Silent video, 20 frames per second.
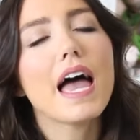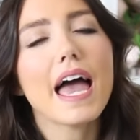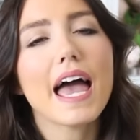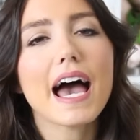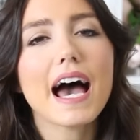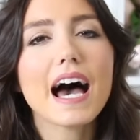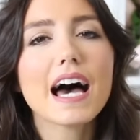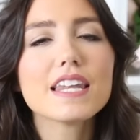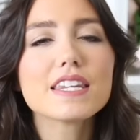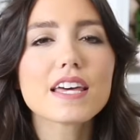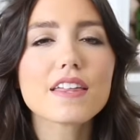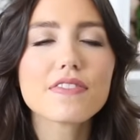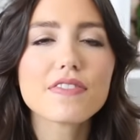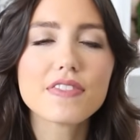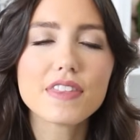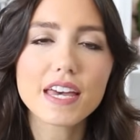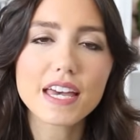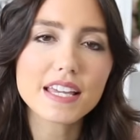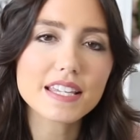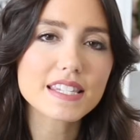And
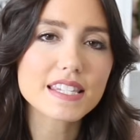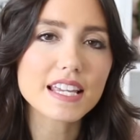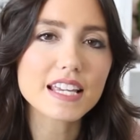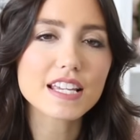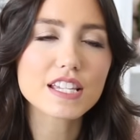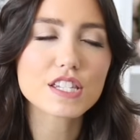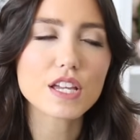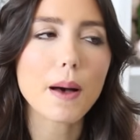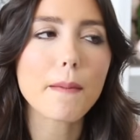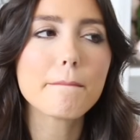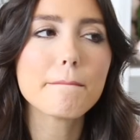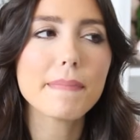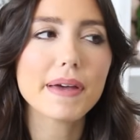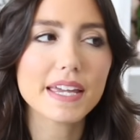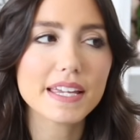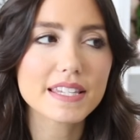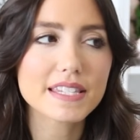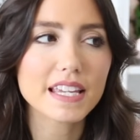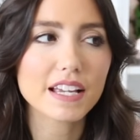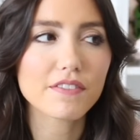this is
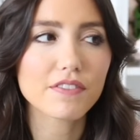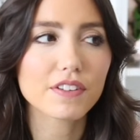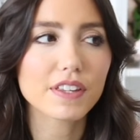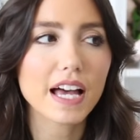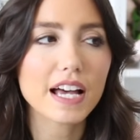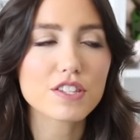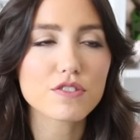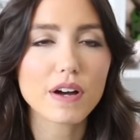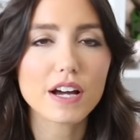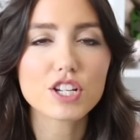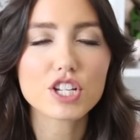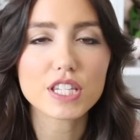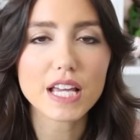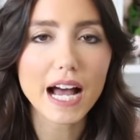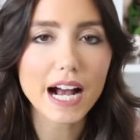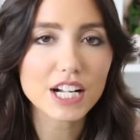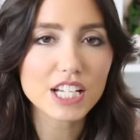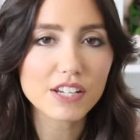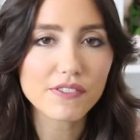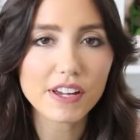amazing for that. So I just
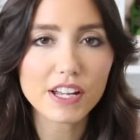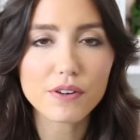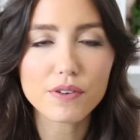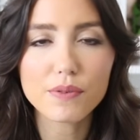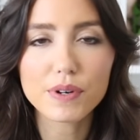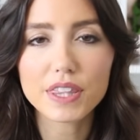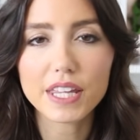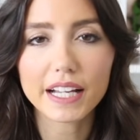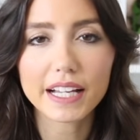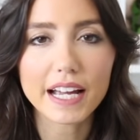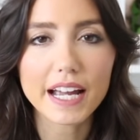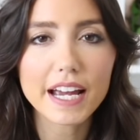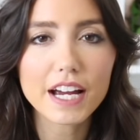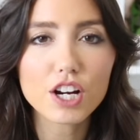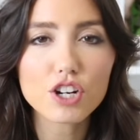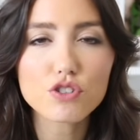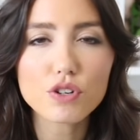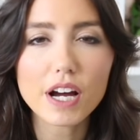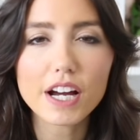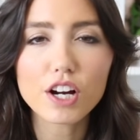activate it with like a
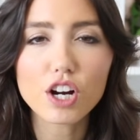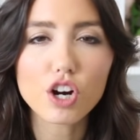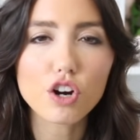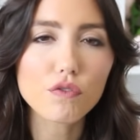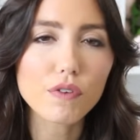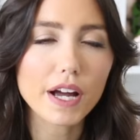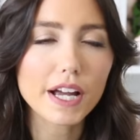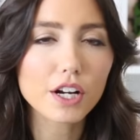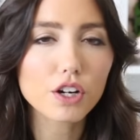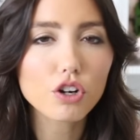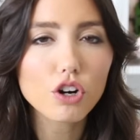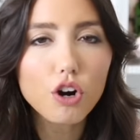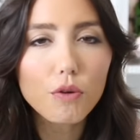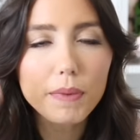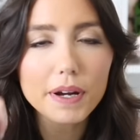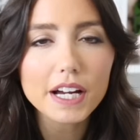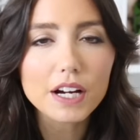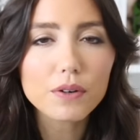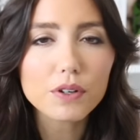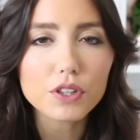hair dryer or if I curl
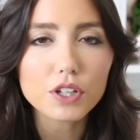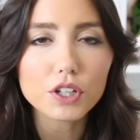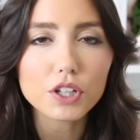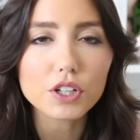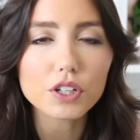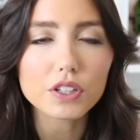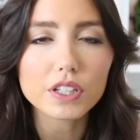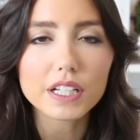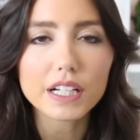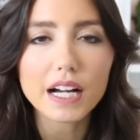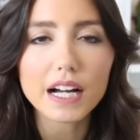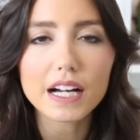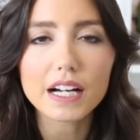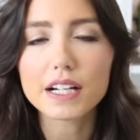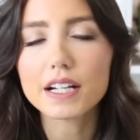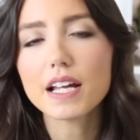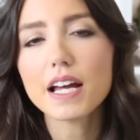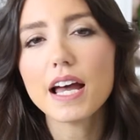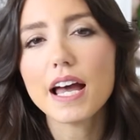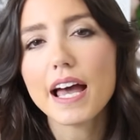my hair with a curling
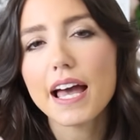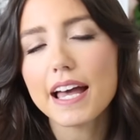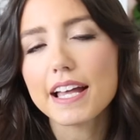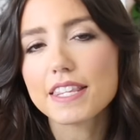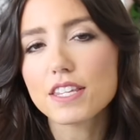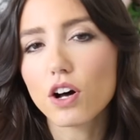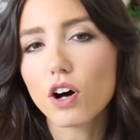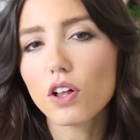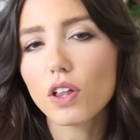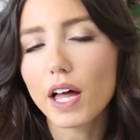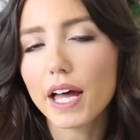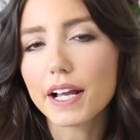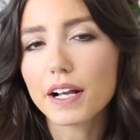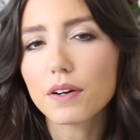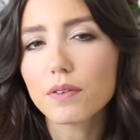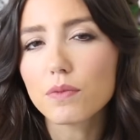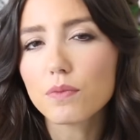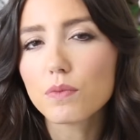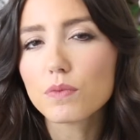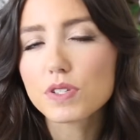iron, it's all like
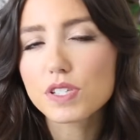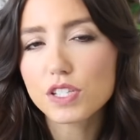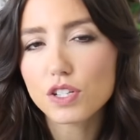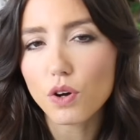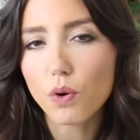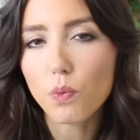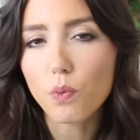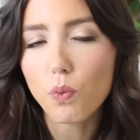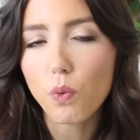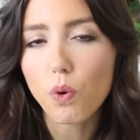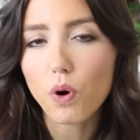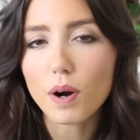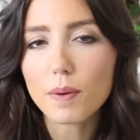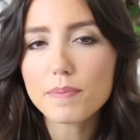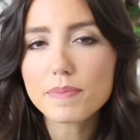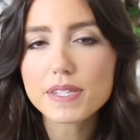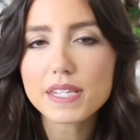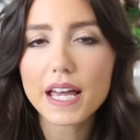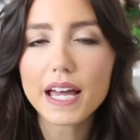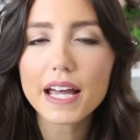still
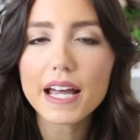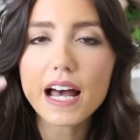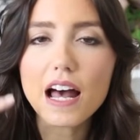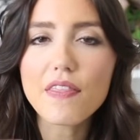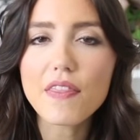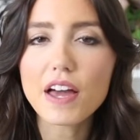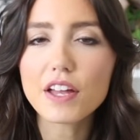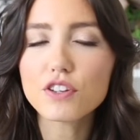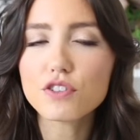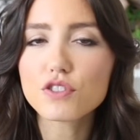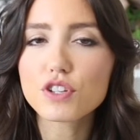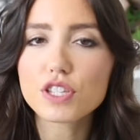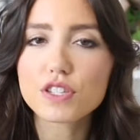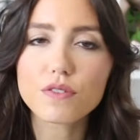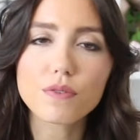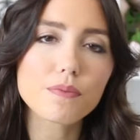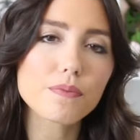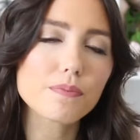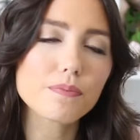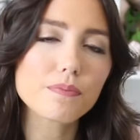warm say, and then you
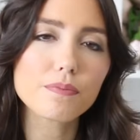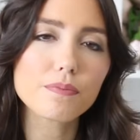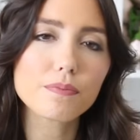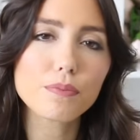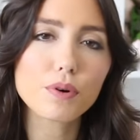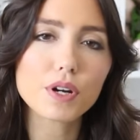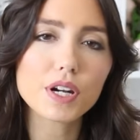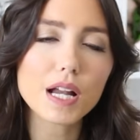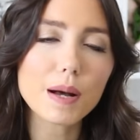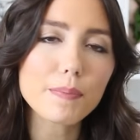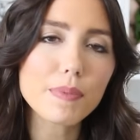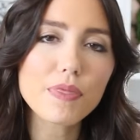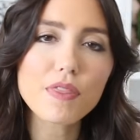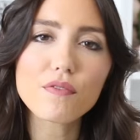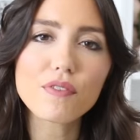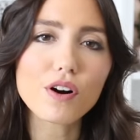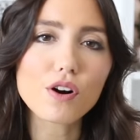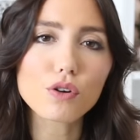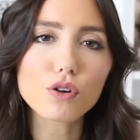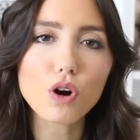just put it up in the
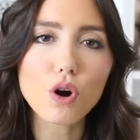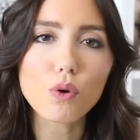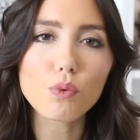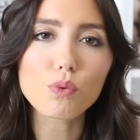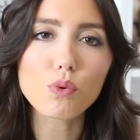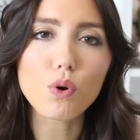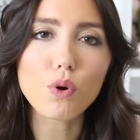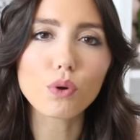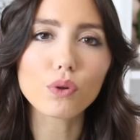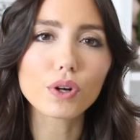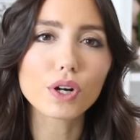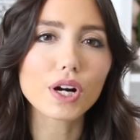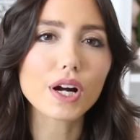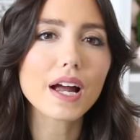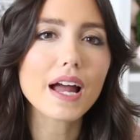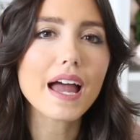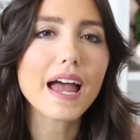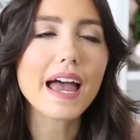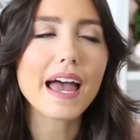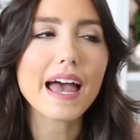Velcro
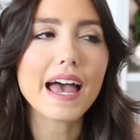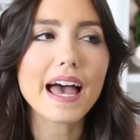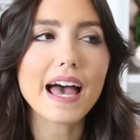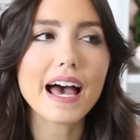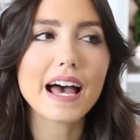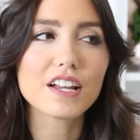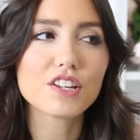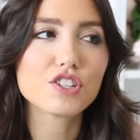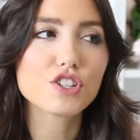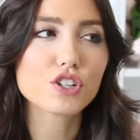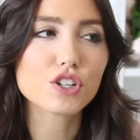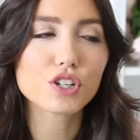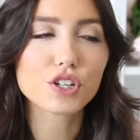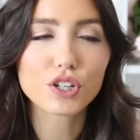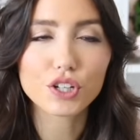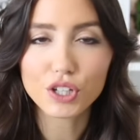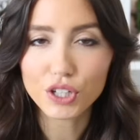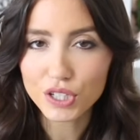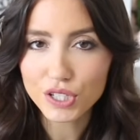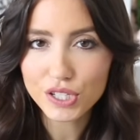roller and you're
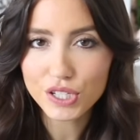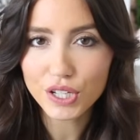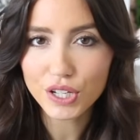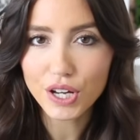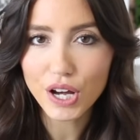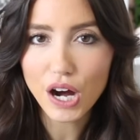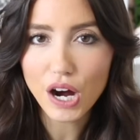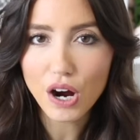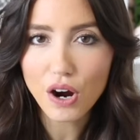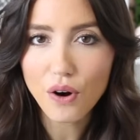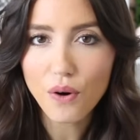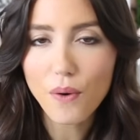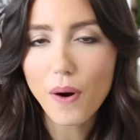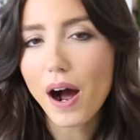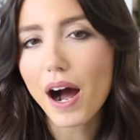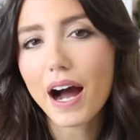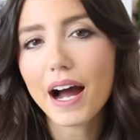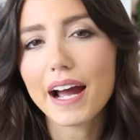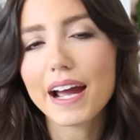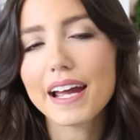good to go.
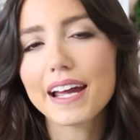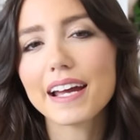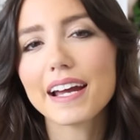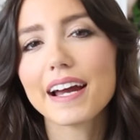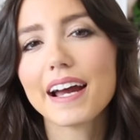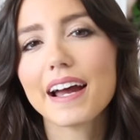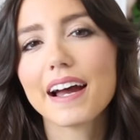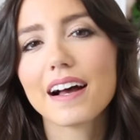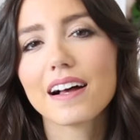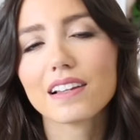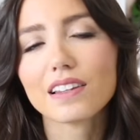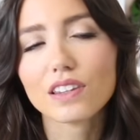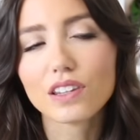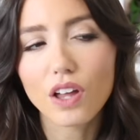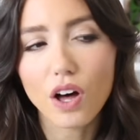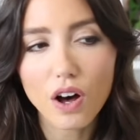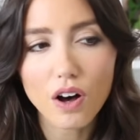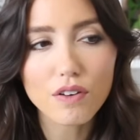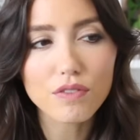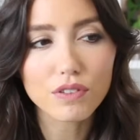I
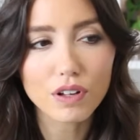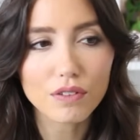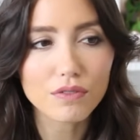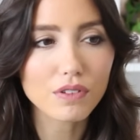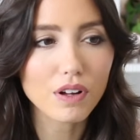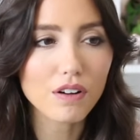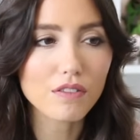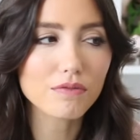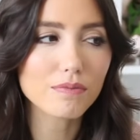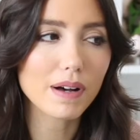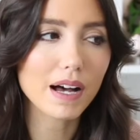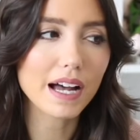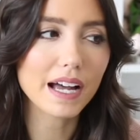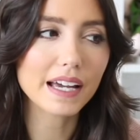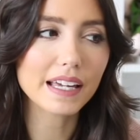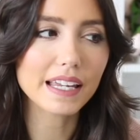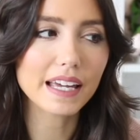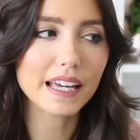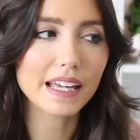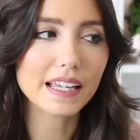love, love, love
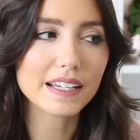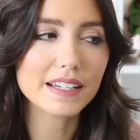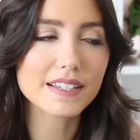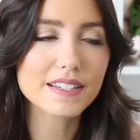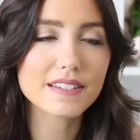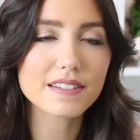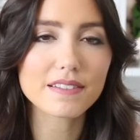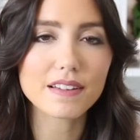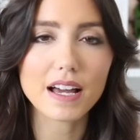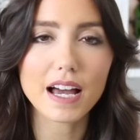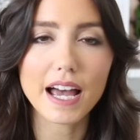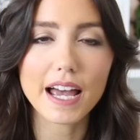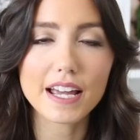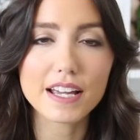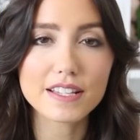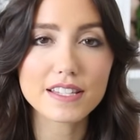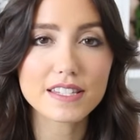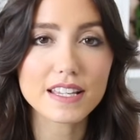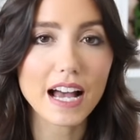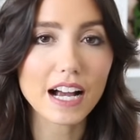mine. And
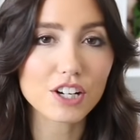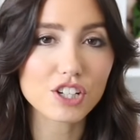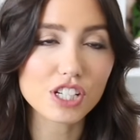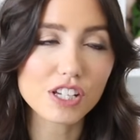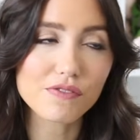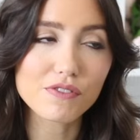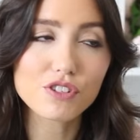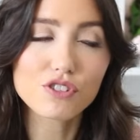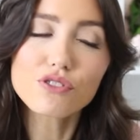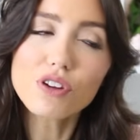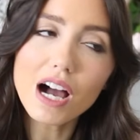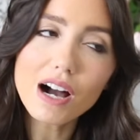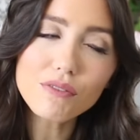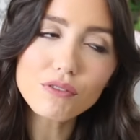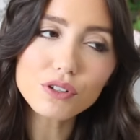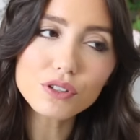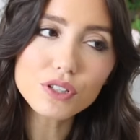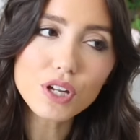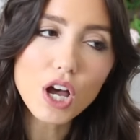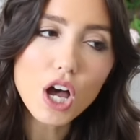I actually even
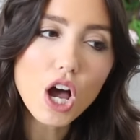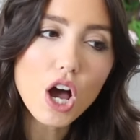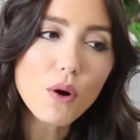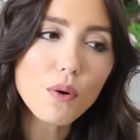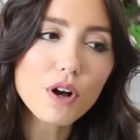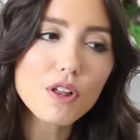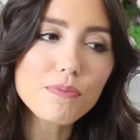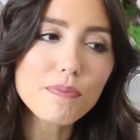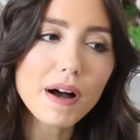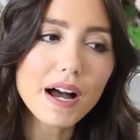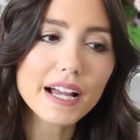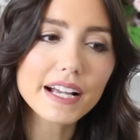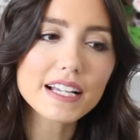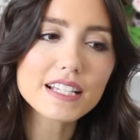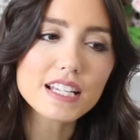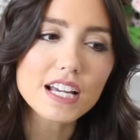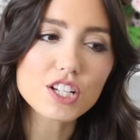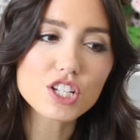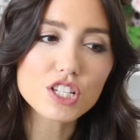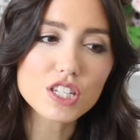traveled with mine
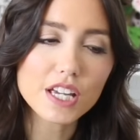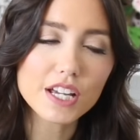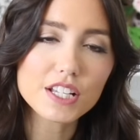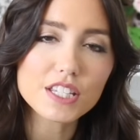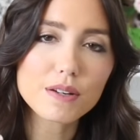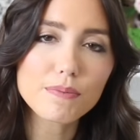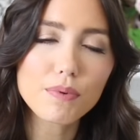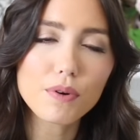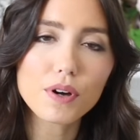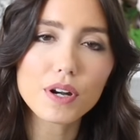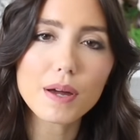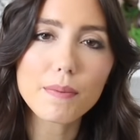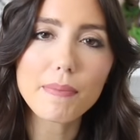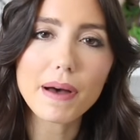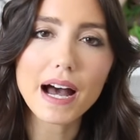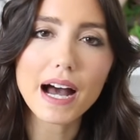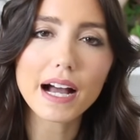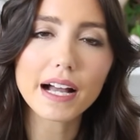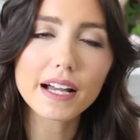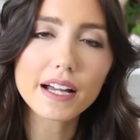because I just like to put it
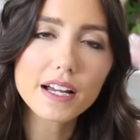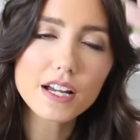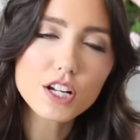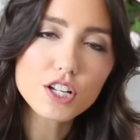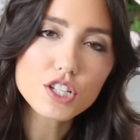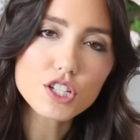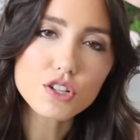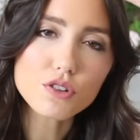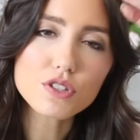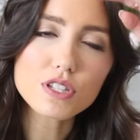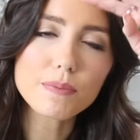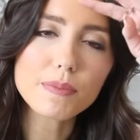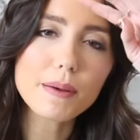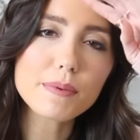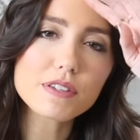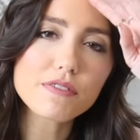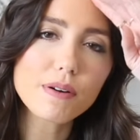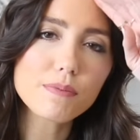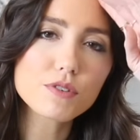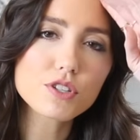back too.
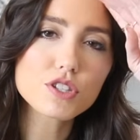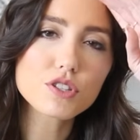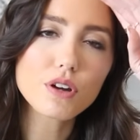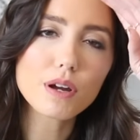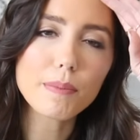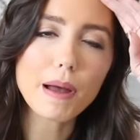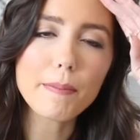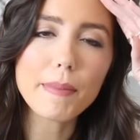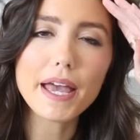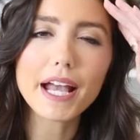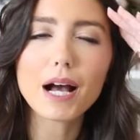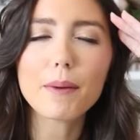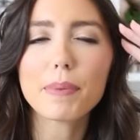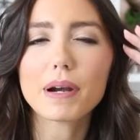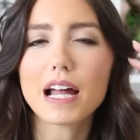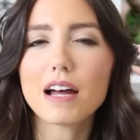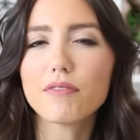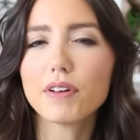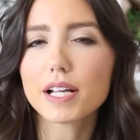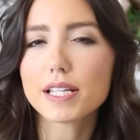Sometimes if I'm just doing my makeup
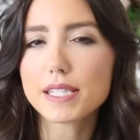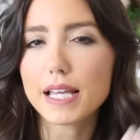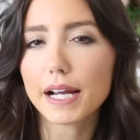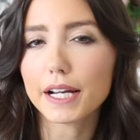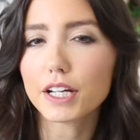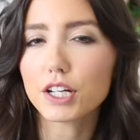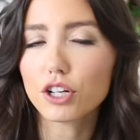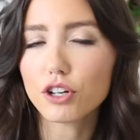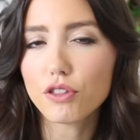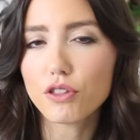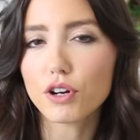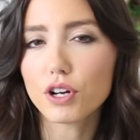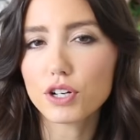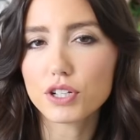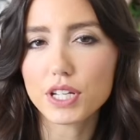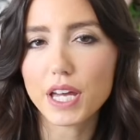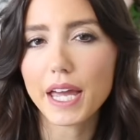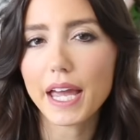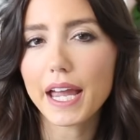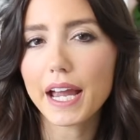and I have like second or third
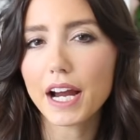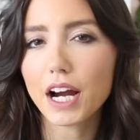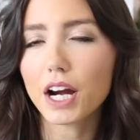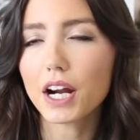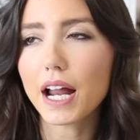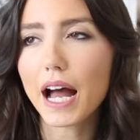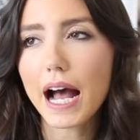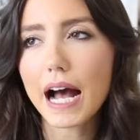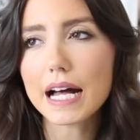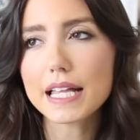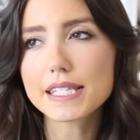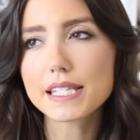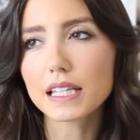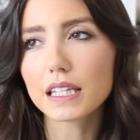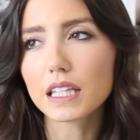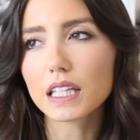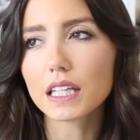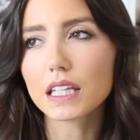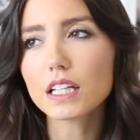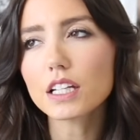day hair, it adds a
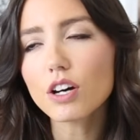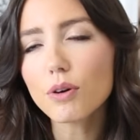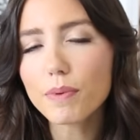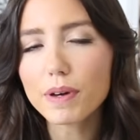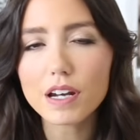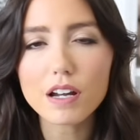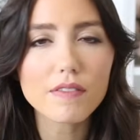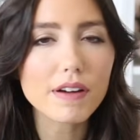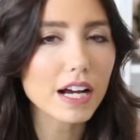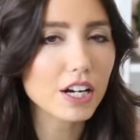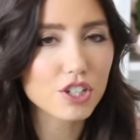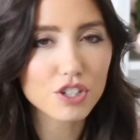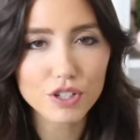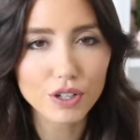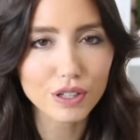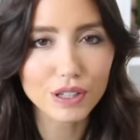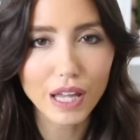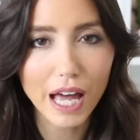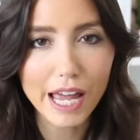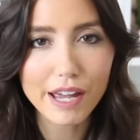little bit of
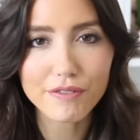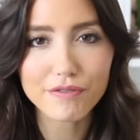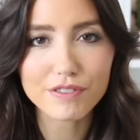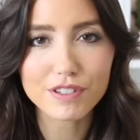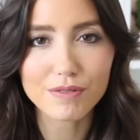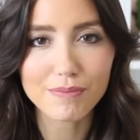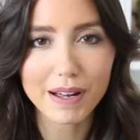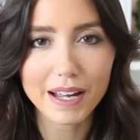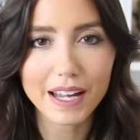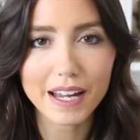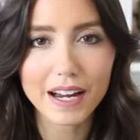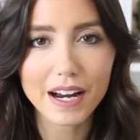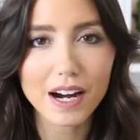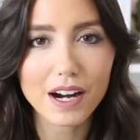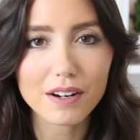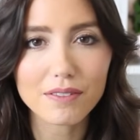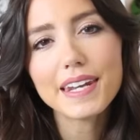extra life to my hair.